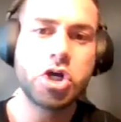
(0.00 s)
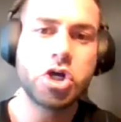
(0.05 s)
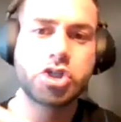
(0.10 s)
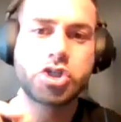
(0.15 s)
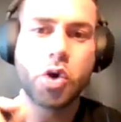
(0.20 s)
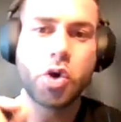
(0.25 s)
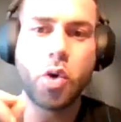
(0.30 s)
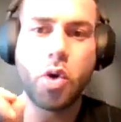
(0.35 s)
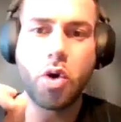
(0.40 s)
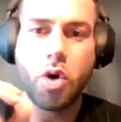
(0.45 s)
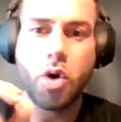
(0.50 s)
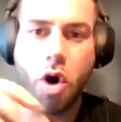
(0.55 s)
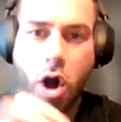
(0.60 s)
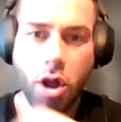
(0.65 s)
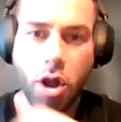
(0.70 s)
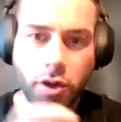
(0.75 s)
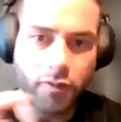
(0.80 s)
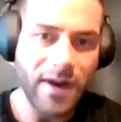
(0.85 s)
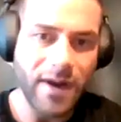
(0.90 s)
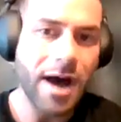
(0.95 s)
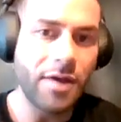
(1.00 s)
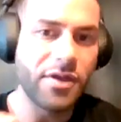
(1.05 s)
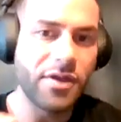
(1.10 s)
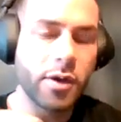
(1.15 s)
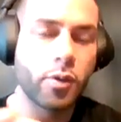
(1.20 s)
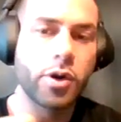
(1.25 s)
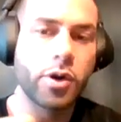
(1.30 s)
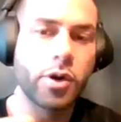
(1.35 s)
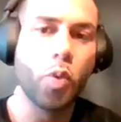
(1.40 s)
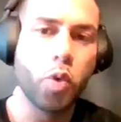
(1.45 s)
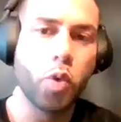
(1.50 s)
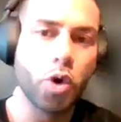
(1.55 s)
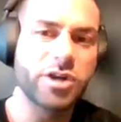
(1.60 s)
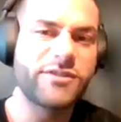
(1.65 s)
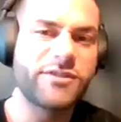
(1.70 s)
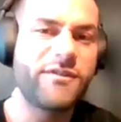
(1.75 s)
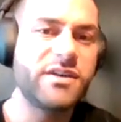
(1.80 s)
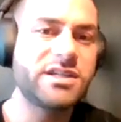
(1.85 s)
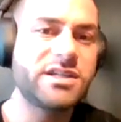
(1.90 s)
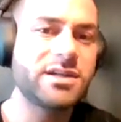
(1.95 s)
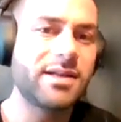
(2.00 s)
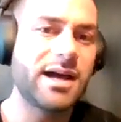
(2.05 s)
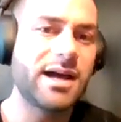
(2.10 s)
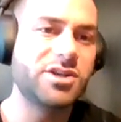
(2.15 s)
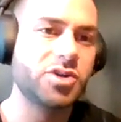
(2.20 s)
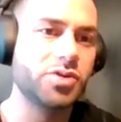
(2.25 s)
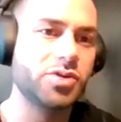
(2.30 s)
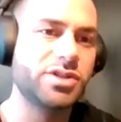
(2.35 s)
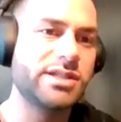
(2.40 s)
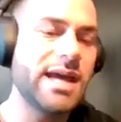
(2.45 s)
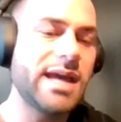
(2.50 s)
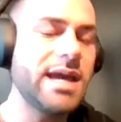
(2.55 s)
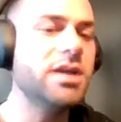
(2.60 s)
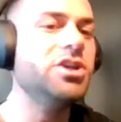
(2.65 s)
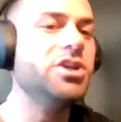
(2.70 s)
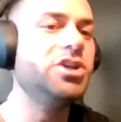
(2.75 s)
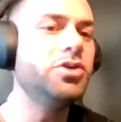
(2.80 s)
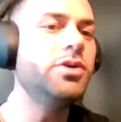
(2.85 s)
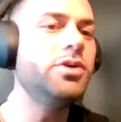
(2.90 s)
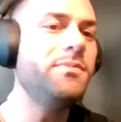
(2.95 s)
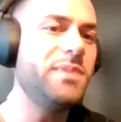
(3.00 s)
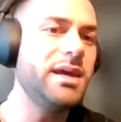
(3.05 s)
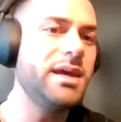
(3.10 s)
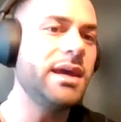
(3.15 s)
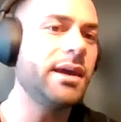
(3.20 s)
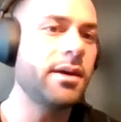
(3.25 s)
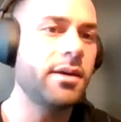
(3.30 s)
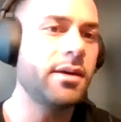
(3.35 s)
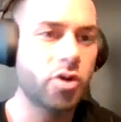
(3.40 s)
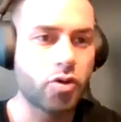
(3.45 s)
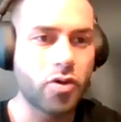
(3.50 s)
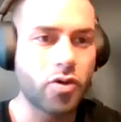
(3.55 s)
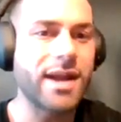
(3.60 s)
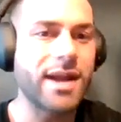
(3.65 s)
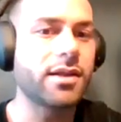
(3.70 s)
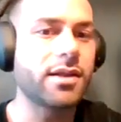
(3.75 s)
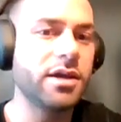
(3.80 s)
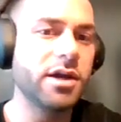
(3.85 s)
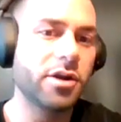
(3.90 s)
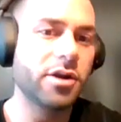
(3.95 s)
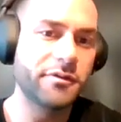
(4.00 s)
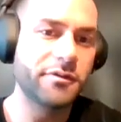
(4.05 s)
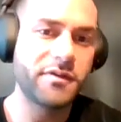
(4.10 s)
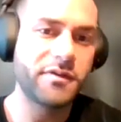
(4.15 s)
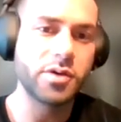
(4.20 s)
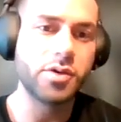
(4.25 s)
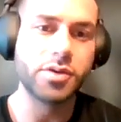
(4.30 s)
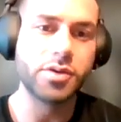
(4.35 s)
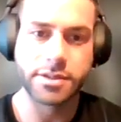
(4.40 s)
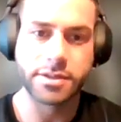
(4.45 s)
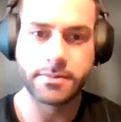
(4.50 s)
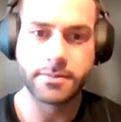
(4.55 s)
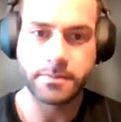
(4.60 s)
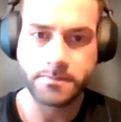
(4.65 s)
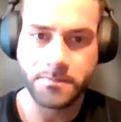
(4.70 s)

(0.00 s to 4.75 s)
So all around, they were in a worse physiological state due to being chronically underfueled.